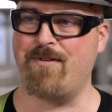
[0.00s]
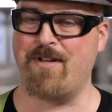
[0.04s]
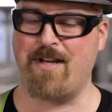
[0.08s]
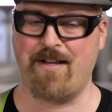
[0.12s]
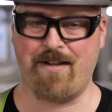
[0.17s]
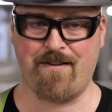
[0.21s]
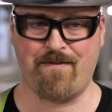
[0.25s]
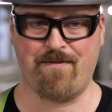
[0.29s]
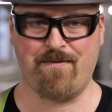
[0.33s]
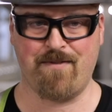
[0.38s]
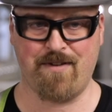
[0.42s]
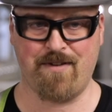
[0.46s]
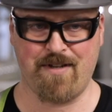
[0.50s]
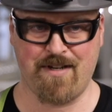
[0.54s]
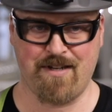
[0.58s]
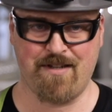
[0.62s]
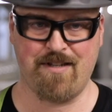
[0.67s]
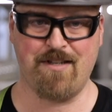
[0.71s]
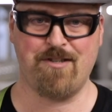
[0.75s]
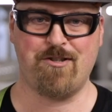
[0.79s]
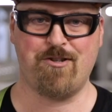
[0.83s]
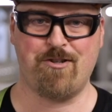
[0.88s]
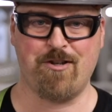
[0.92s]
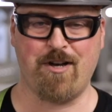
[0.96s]
like
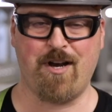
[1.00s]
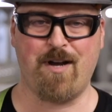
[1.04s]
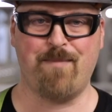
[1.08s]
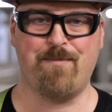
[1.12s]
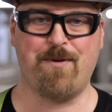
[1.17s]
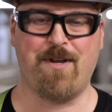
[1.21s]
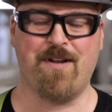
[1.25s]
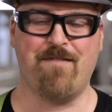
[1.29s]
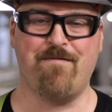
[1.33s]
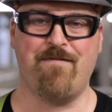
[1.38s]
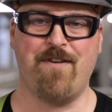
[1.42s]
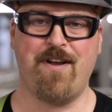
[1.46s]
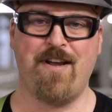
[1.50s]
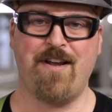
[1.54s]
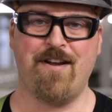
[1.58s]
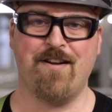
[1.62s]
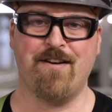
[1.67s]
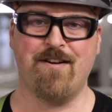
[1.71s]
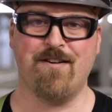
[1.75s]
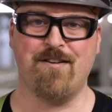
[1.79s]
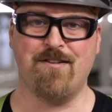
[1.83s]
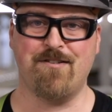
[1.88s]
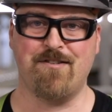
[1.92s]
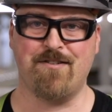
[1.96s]
in this job
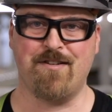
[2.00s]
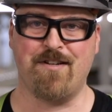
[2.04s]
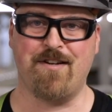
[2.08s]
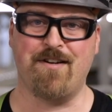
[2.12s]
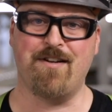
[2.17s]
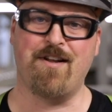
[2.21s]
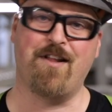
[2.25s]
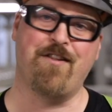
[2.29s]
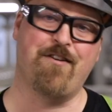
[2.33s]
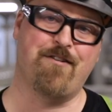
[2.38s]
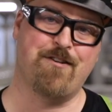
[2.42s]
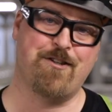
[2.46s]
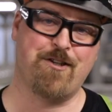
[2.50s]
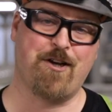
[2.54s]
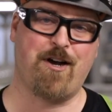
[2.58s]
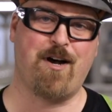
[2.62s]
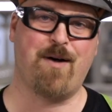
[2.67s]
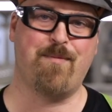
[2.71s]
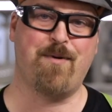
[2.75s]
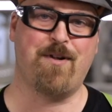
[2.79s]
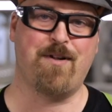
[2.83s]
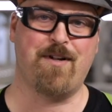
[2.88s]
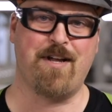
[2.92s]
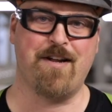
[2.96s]
conveyors. Another
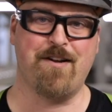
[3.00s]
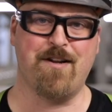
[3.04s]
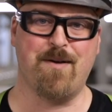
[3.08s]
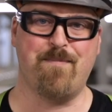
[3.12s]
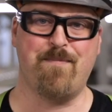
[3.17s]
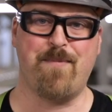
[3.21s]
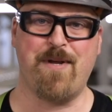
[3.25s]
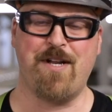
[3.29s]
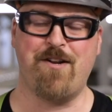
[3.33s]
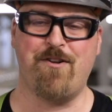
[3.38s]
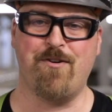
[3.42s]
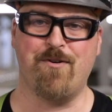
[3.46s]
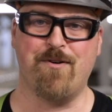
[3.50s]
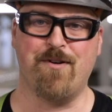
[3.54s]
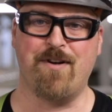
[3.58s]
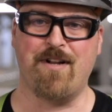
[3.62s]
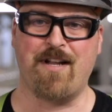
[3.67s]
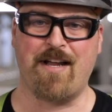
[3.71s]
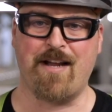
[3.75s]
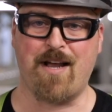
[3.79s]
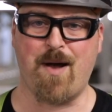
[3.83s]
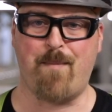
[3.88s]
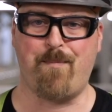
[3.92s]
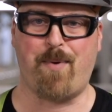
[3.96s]
job I'll end up be
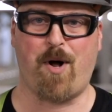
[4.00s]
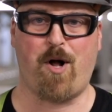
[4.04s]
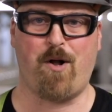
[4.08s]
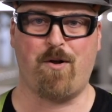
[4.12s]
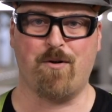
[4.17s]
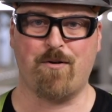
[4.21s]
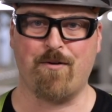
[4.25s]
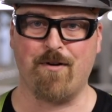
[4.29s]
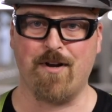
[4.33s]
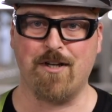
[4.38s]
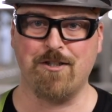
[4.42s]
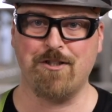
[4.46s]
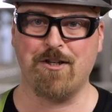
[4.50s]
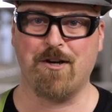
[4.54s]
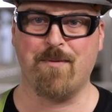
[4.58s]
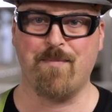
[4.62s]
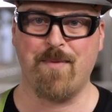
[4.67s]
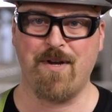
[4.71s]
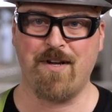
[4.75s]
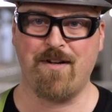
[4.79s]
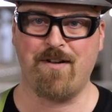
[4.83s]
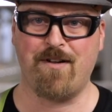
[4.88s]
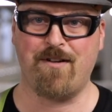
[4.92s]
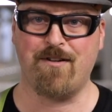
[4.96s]
doing like a ball crusher
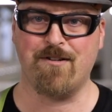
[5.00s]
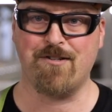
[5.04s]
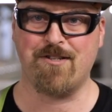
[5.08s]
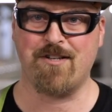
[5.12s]
mill or